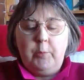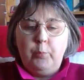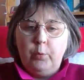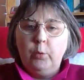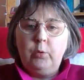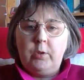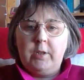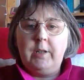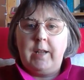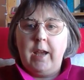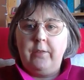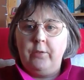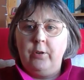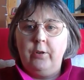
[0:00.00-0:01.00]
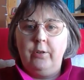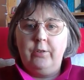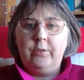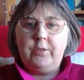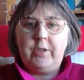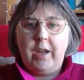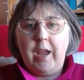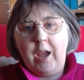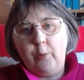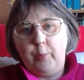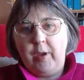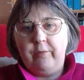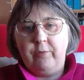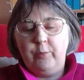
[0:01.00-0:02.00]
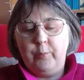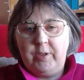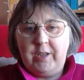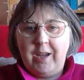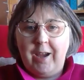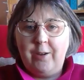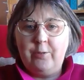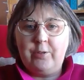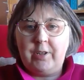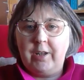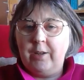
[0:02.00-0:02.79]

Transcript: pulled together to help everybody out.